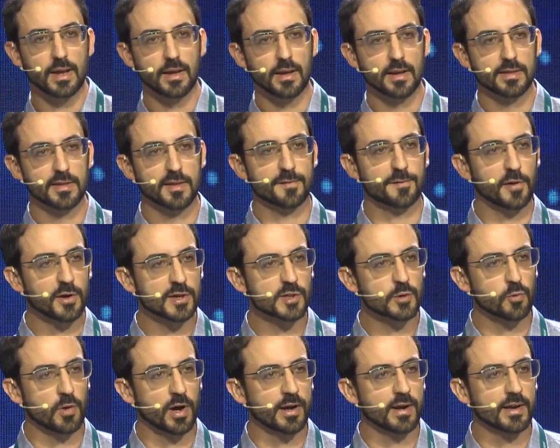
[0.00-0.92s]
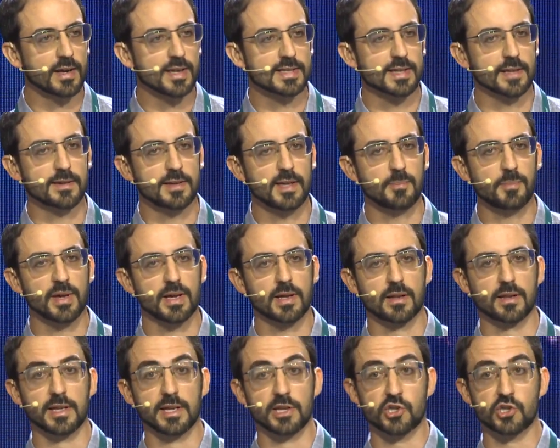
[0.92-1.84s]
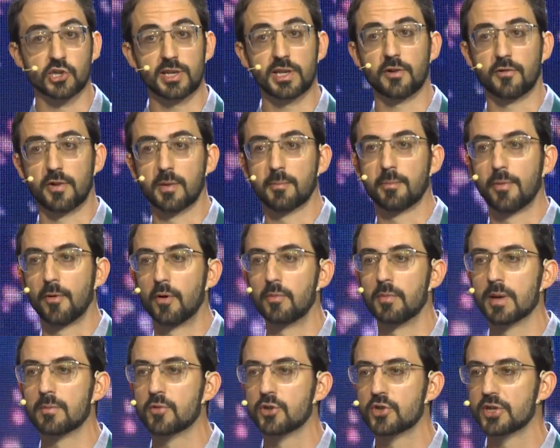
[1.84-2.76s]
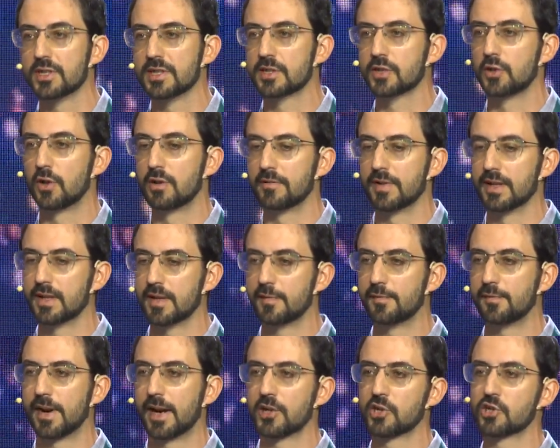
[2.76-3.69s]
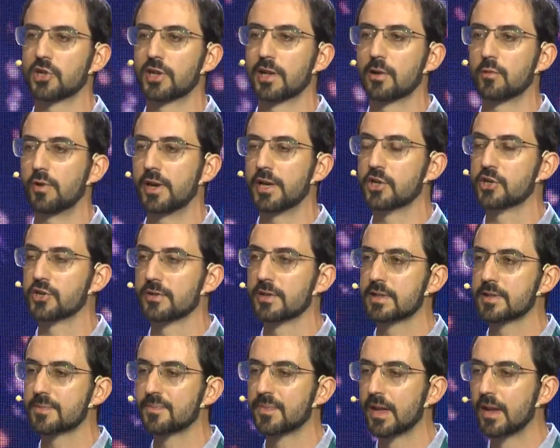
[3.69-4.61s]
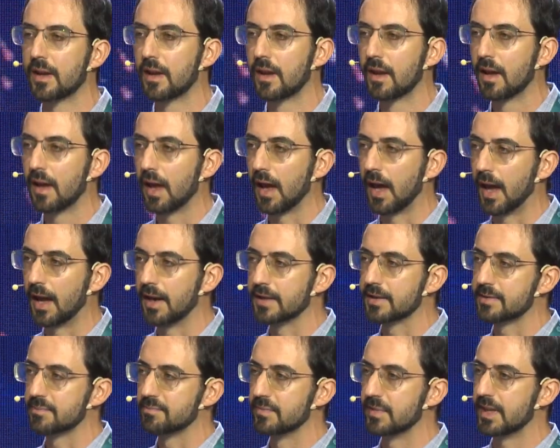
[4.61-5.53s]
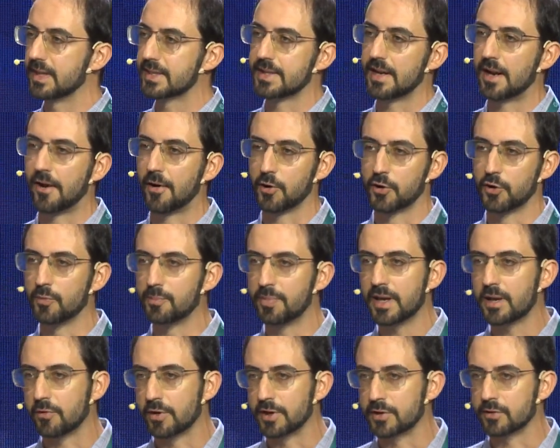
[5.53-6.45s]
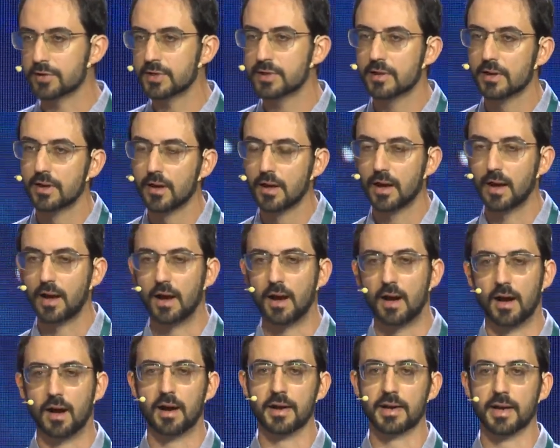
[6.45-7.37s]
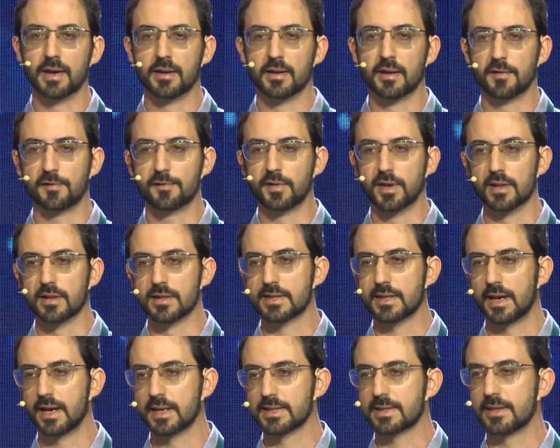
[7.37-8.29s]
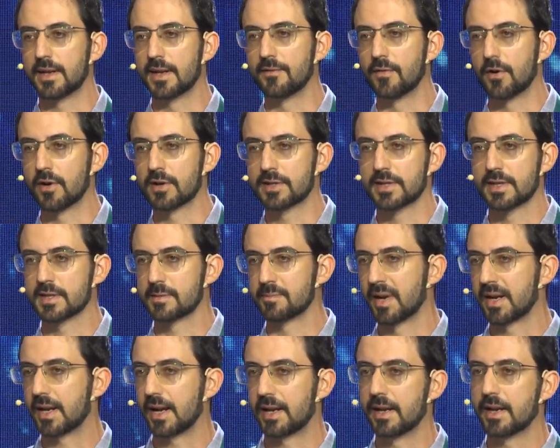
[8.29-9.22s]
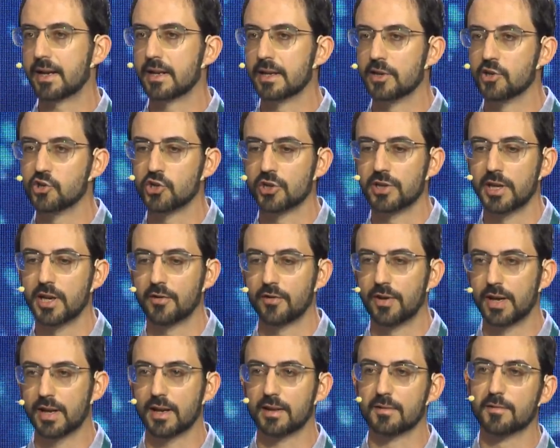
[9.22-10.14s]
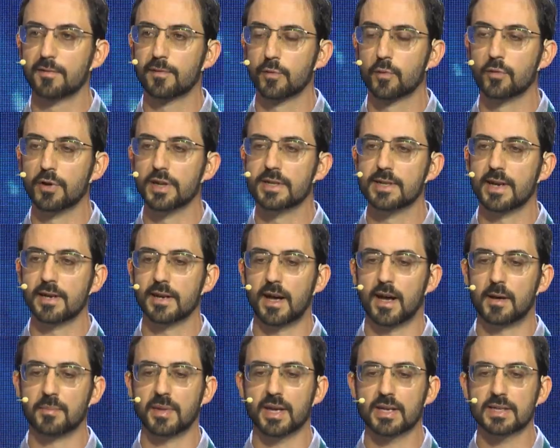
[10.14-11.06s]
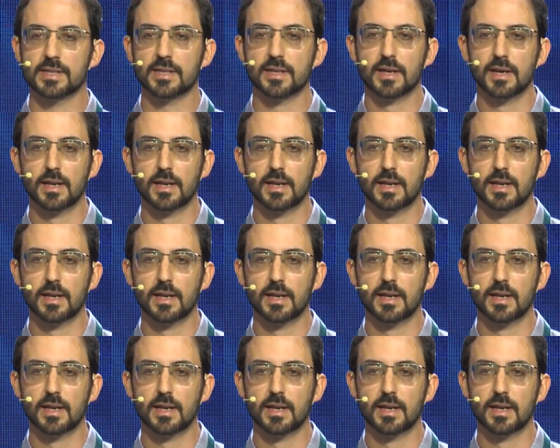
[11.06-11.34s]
The first one is a typical engineering problem, which is solving differential equations. And these are ubiquitous in fields as diverse as mechanical engineering and fluid dynamics.